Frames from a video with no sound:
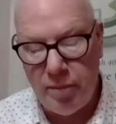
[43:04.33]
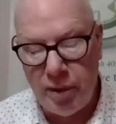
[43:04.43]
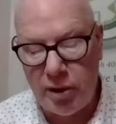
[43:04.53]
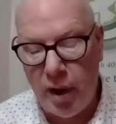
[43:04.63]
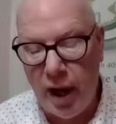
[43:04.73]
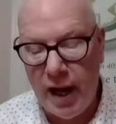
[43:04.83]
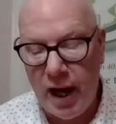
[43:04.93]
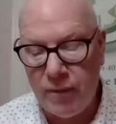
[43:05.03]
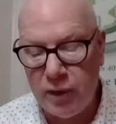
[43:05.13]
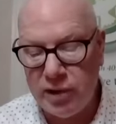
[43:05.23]
but cry
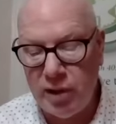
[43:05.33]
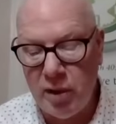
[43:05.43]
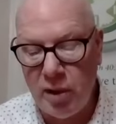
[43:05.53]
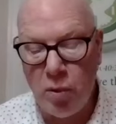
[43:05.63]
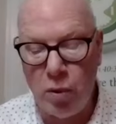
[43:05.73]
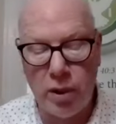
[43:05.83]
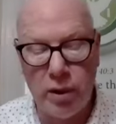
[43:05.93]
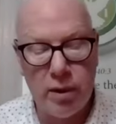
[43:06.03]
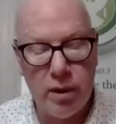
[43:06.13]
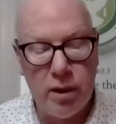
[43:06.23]
out for something
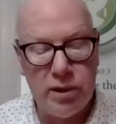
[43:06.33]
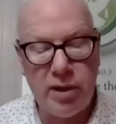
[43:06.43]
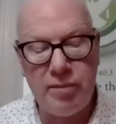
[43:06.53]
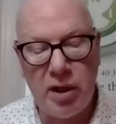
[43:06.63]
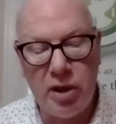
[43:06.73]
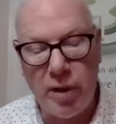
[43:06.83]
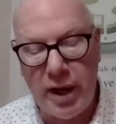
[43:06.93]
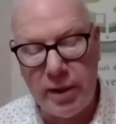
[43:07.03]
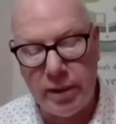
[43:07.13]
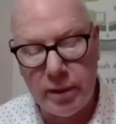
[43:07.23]
more, something
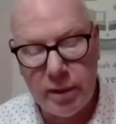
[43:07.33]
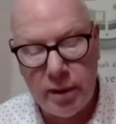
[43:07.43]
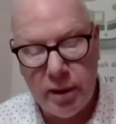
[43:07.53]
greater,